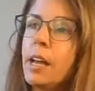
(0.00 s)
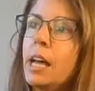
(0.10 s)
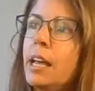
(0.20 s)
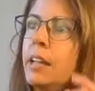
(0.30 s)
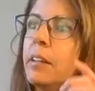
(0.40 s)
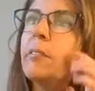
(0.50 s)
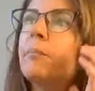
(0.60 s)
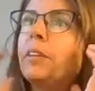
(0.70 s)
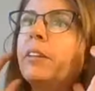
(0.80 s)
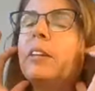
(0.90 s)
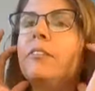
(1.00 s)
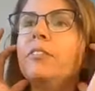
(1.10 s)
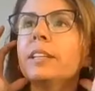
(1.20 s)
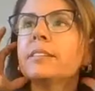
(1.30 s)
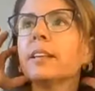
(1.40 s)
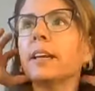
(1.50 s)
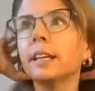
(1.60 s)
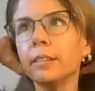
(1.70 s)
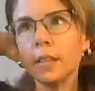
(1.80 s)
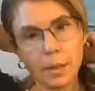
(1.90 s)
I it feels like
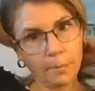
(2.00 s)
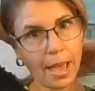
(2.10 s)
in the